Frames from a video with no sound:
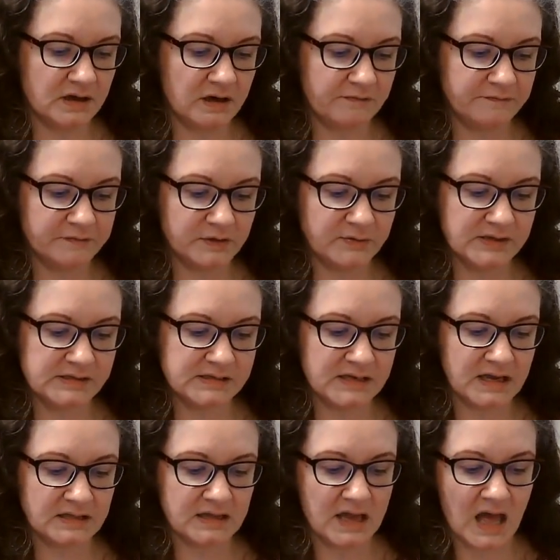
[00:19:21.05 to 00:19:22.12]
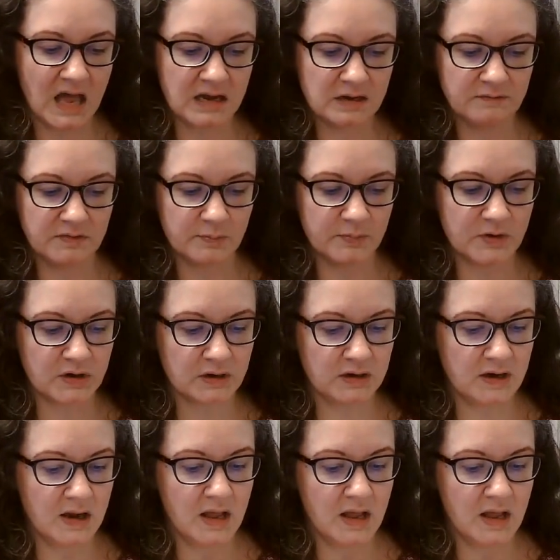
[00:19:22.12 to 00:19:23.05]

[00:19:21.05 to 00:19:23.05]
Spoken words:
of fluency at the end of the book,